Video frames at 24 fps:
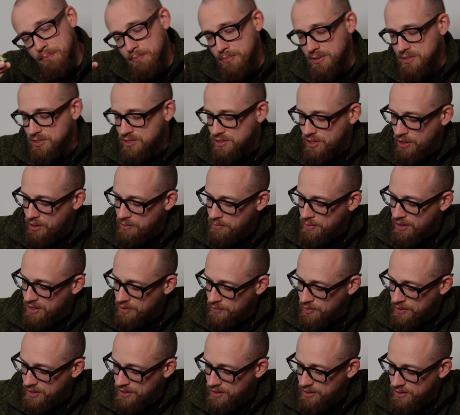But
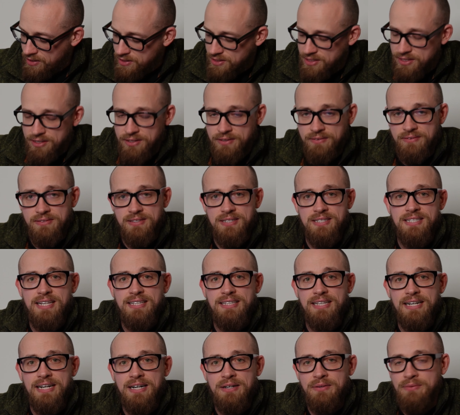Stonemaier were nice enough to
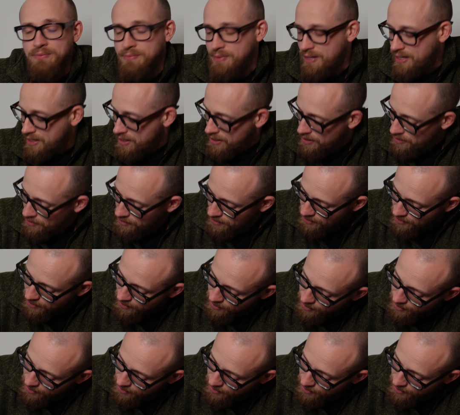send it out and